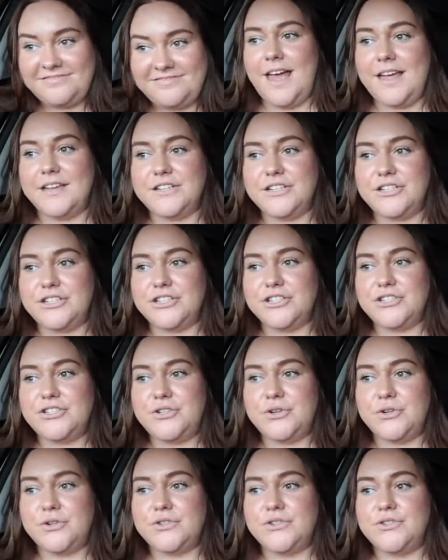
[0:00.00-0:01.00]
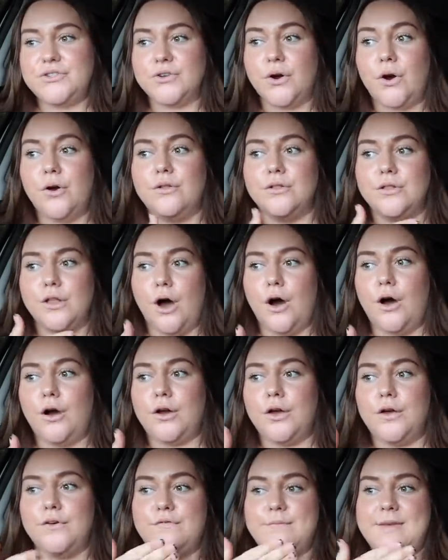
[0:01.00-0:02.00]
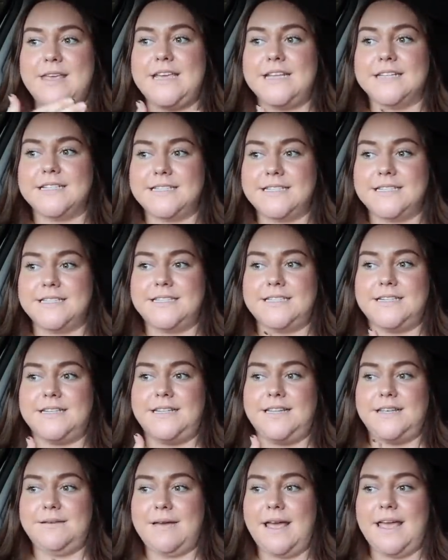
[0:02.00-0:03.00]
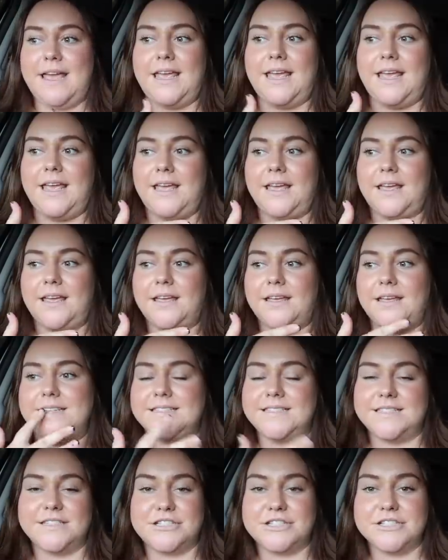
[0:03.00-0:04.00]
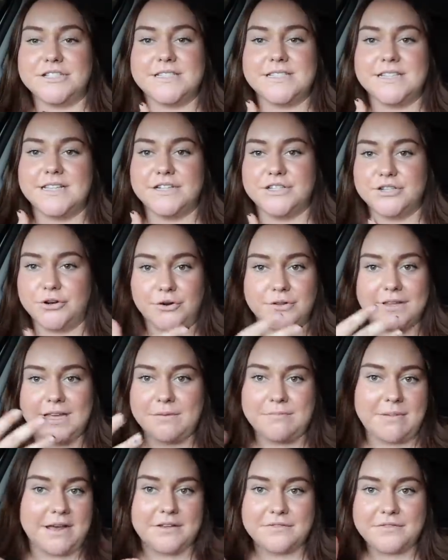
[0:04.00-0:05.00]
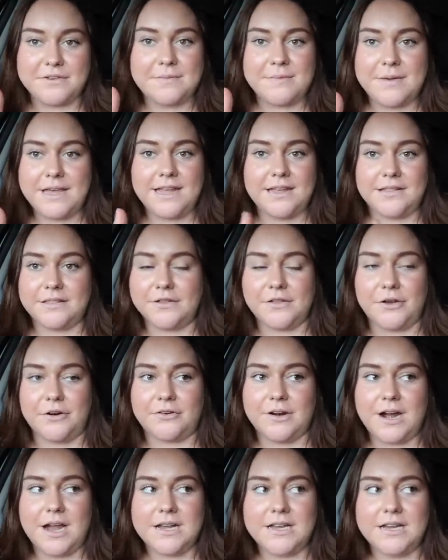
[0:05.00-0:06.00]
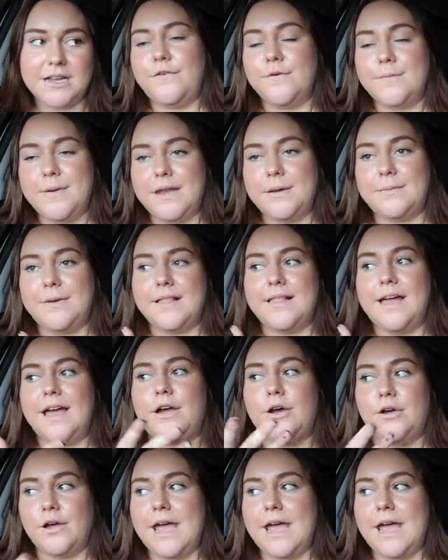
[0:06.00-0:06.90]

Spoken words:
And it just took so long of me consistently making decisions that don't like benefit me in the long run for me to be like,